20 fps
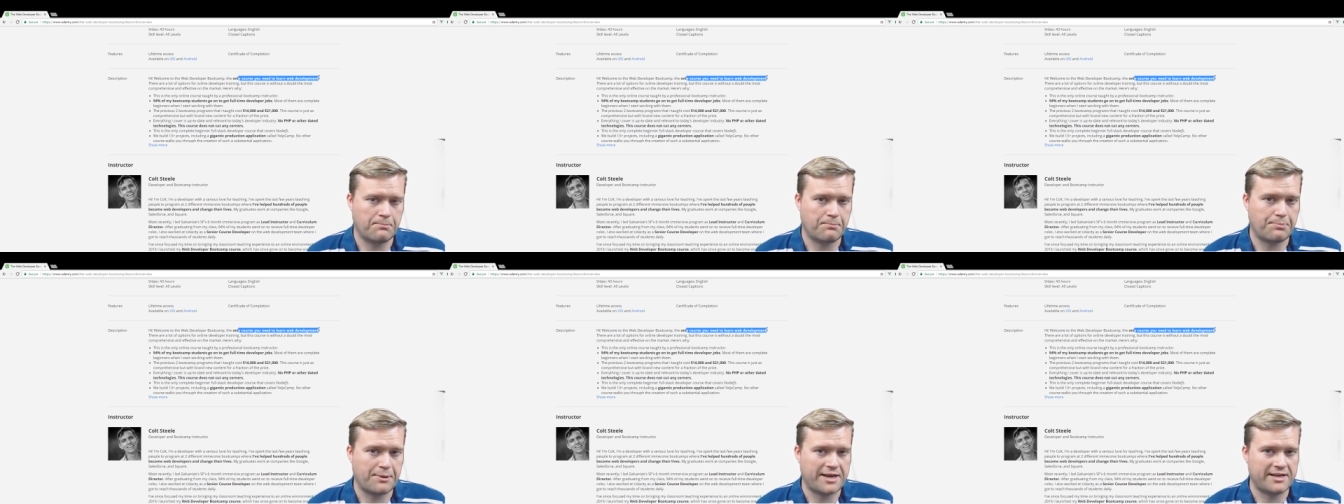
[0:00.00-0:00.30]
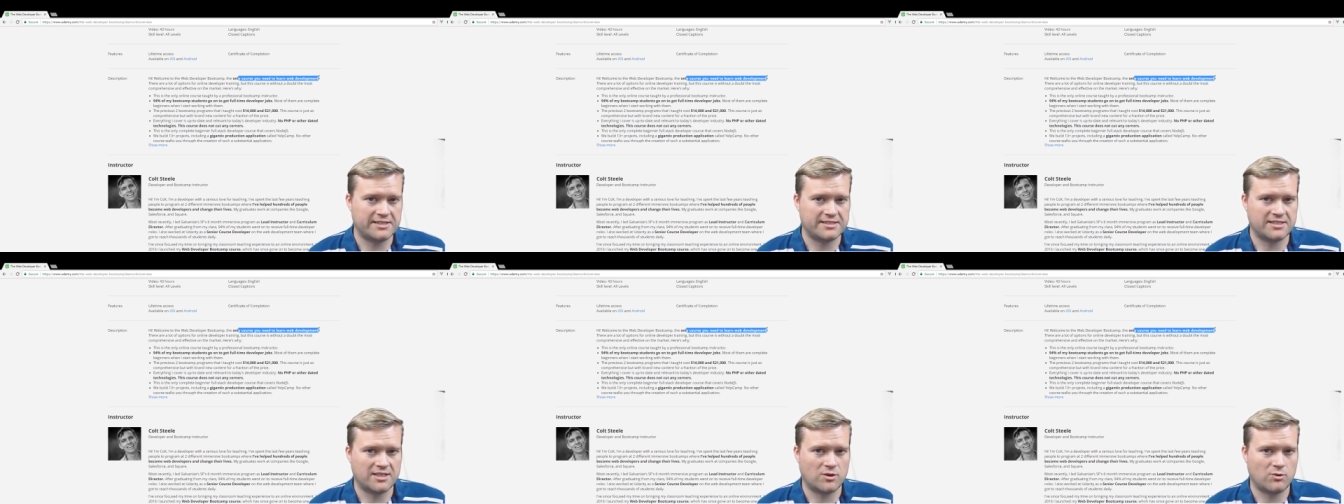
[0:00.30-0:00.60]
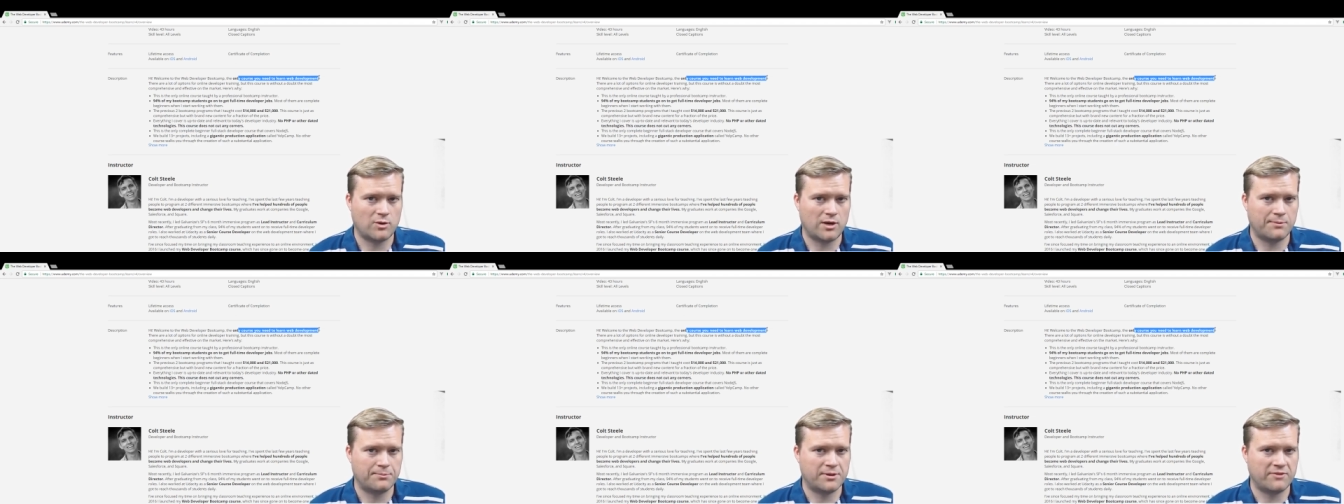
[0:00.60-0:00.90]
basic
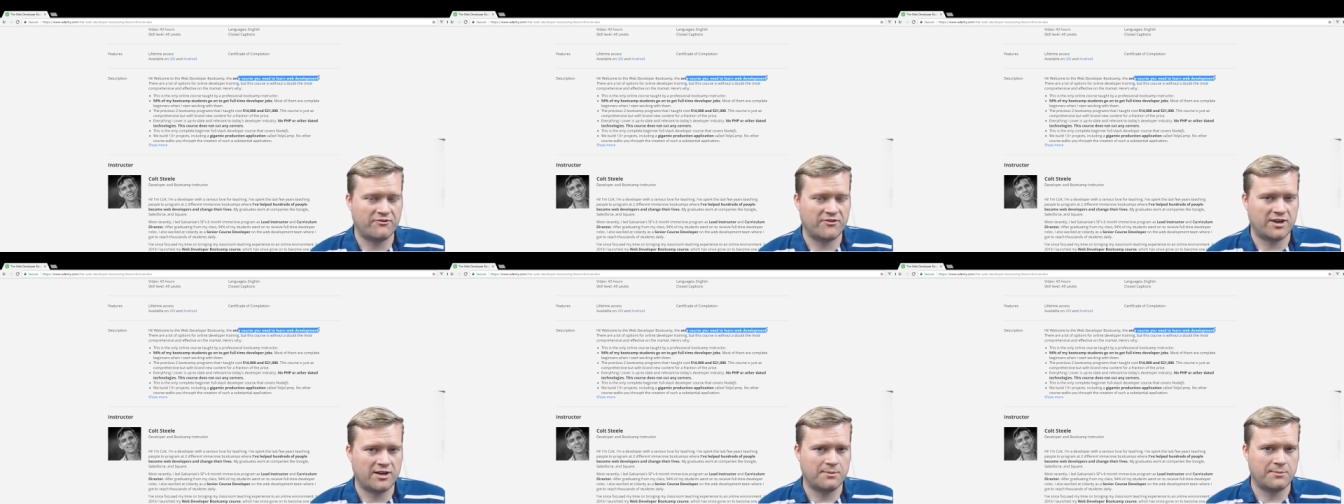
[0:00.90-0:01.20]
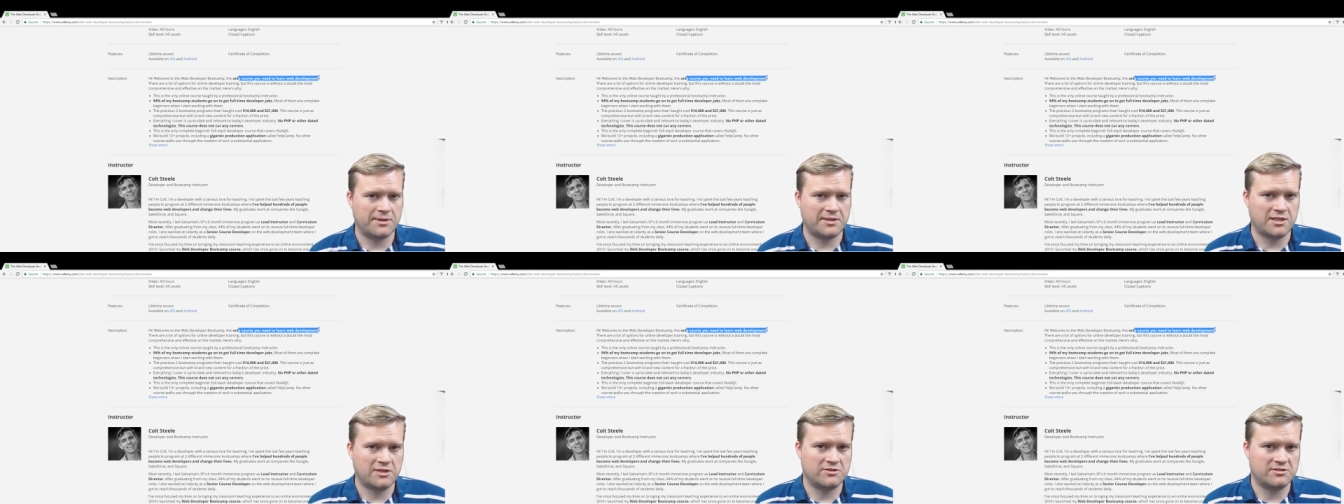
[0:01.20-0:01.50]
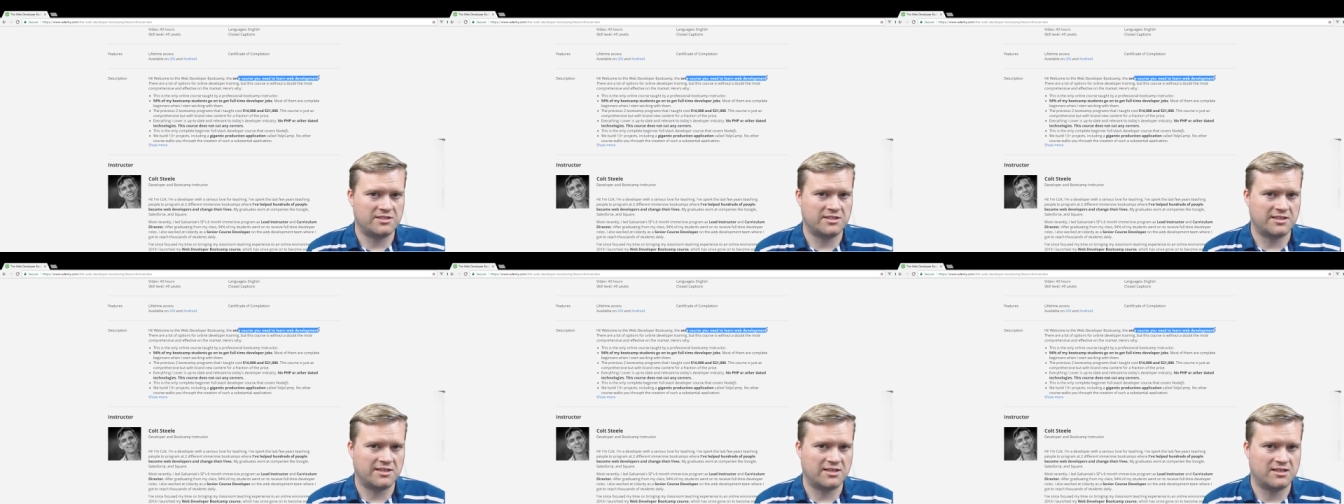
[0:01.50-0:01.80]
web development
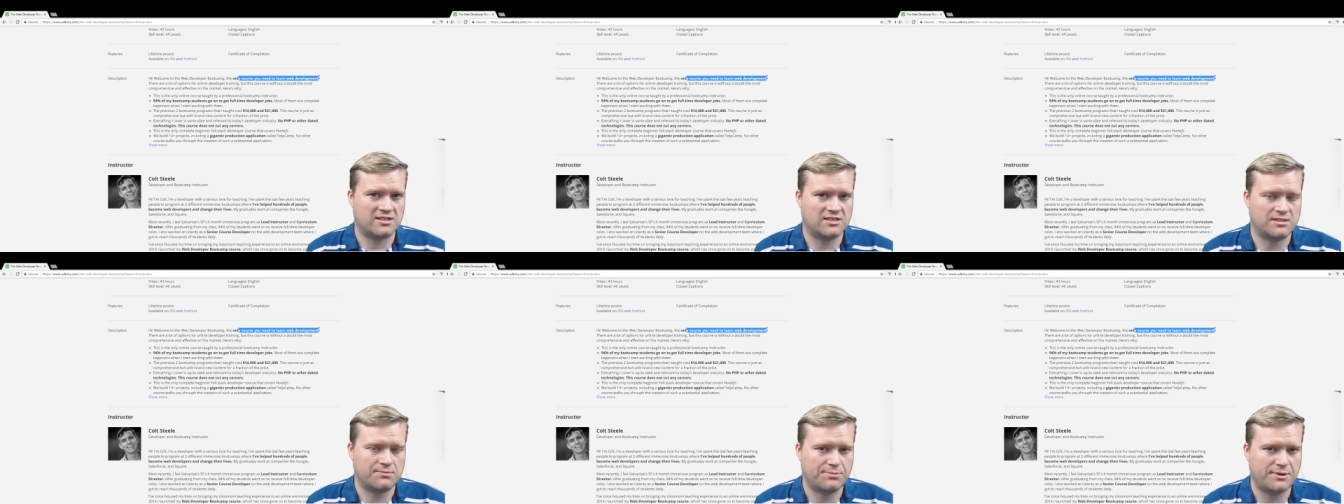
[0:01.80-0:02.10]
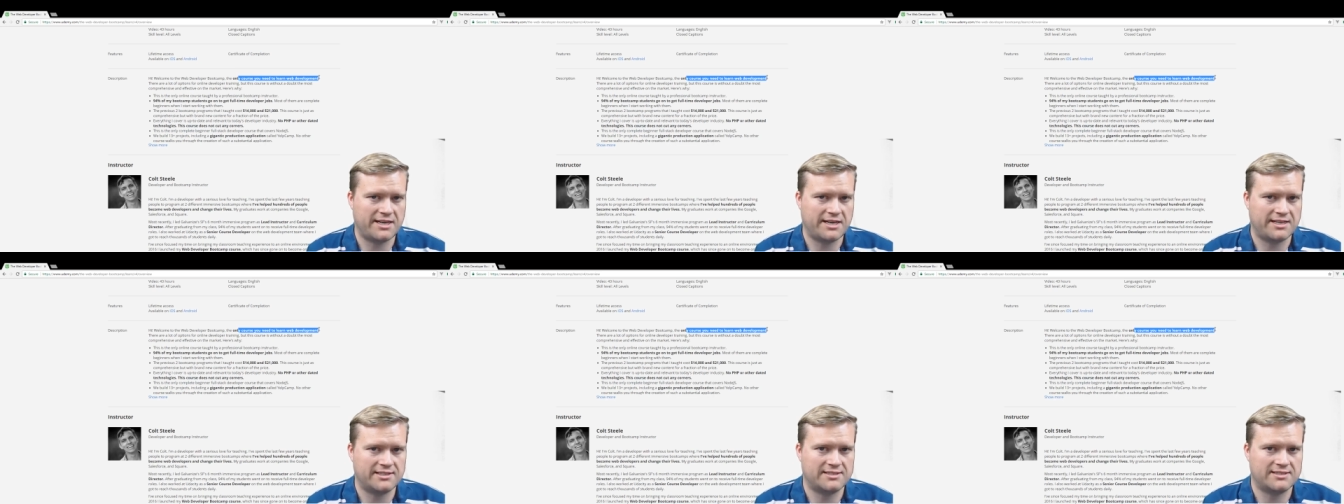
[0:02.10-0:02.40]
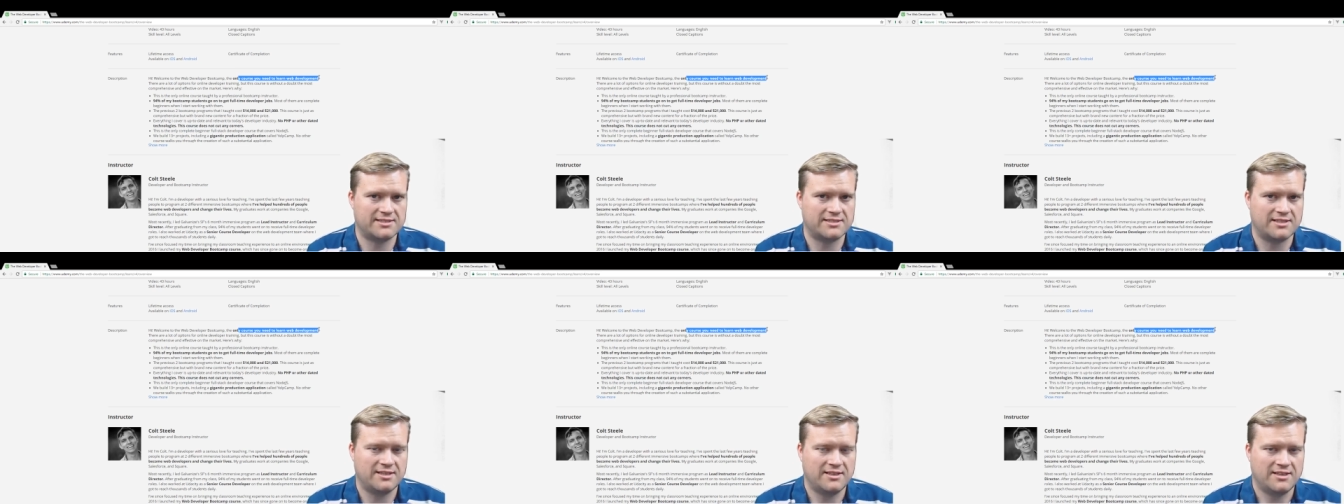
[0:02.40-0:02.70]
using
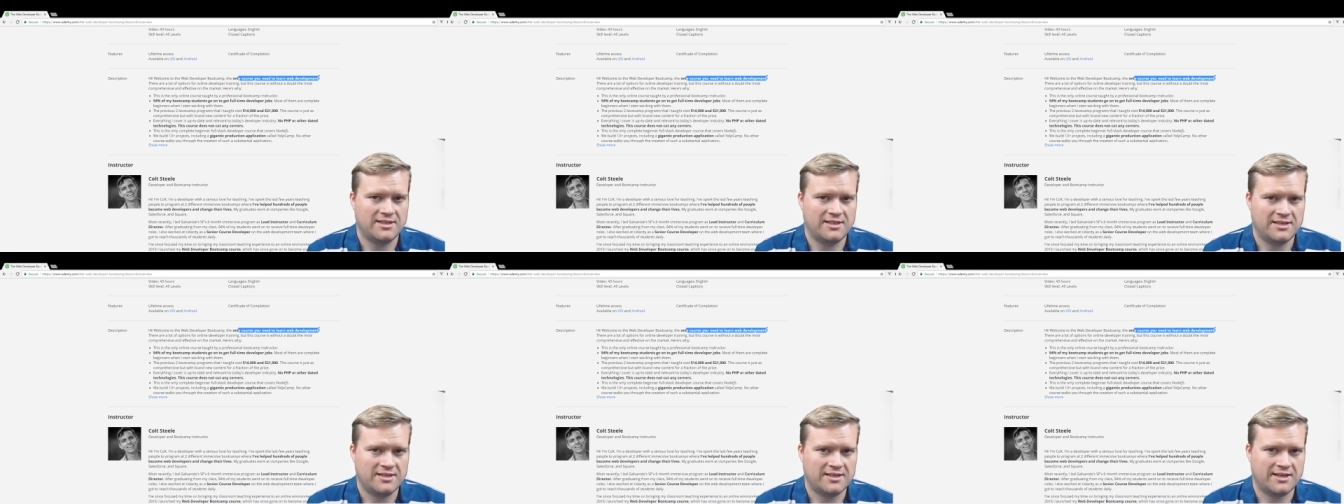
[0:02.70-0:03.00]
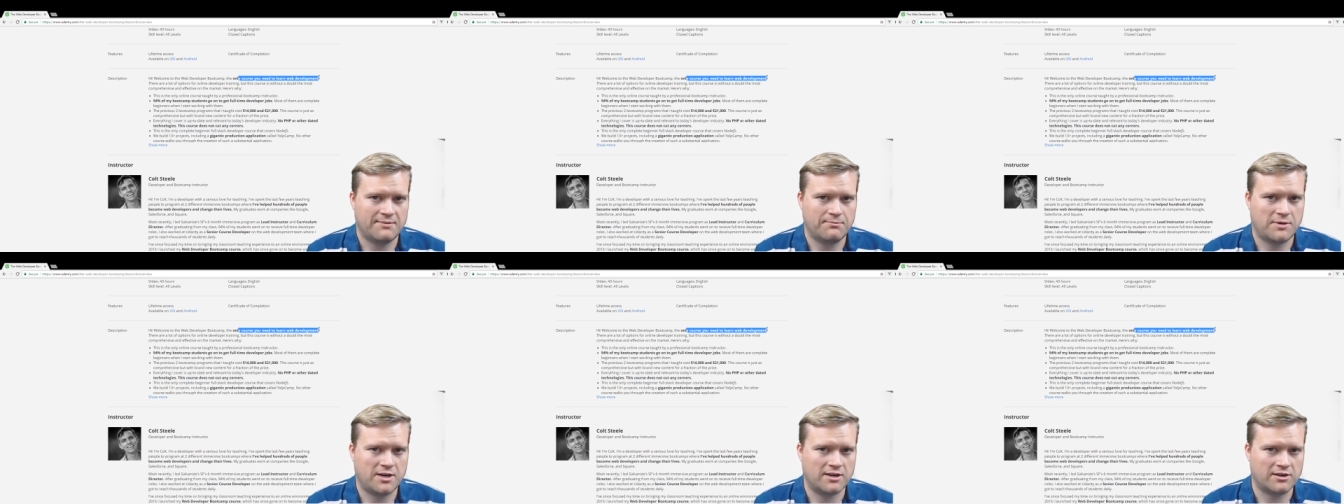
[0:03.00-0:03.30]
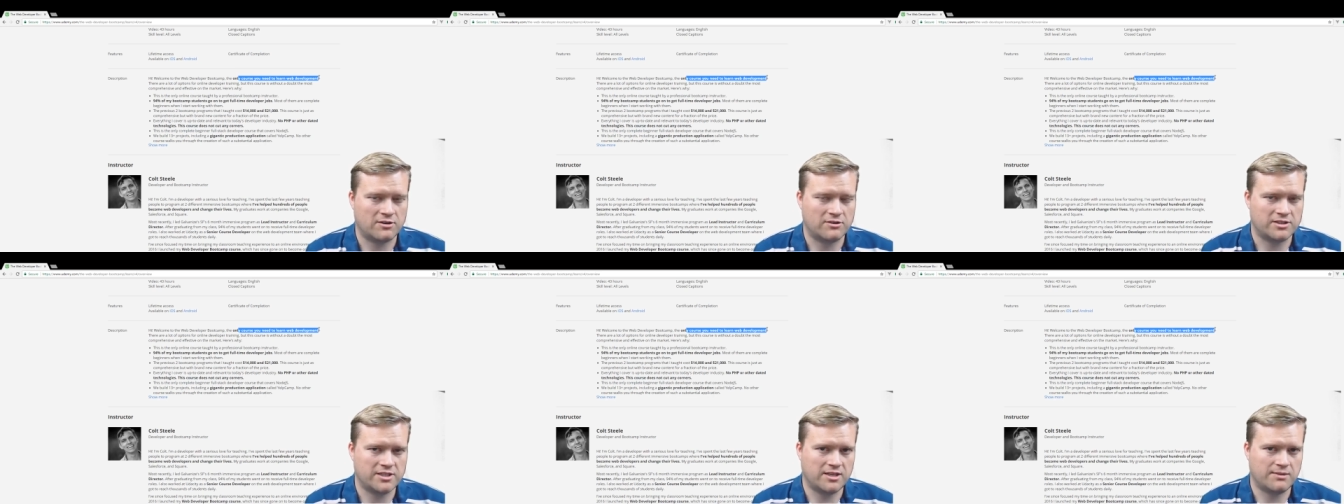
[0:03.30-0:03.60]
Express in
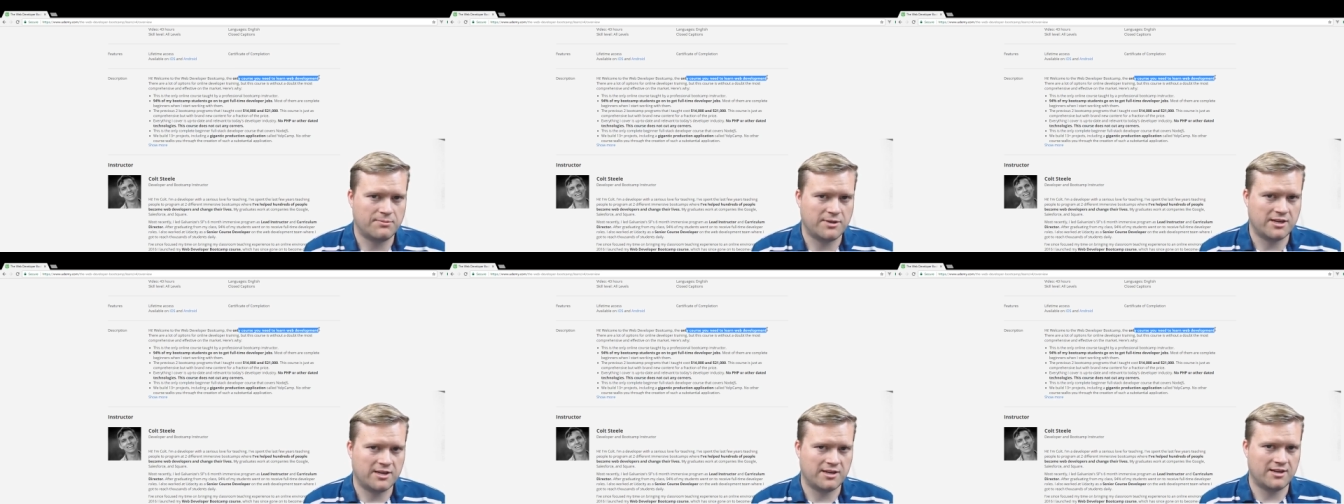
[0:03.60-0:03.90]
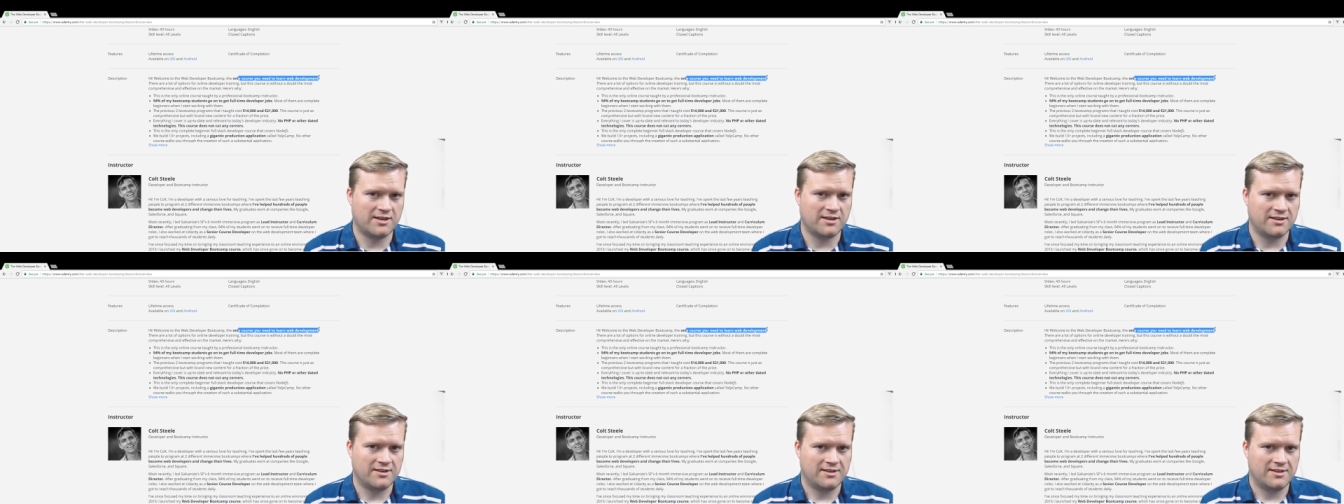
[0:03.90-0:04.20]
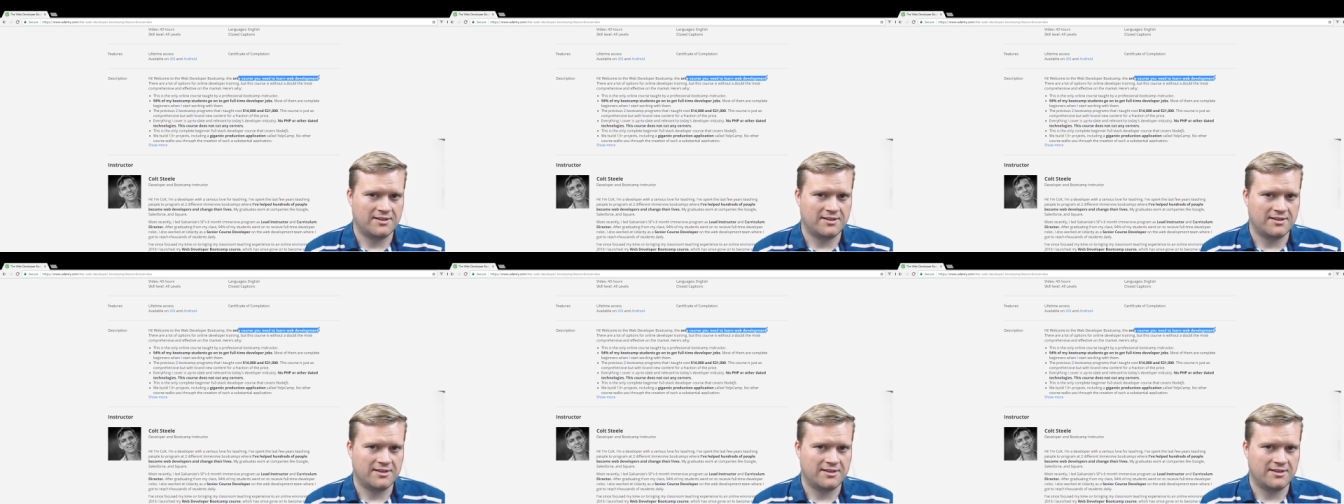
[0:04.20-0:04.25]
MongoDB,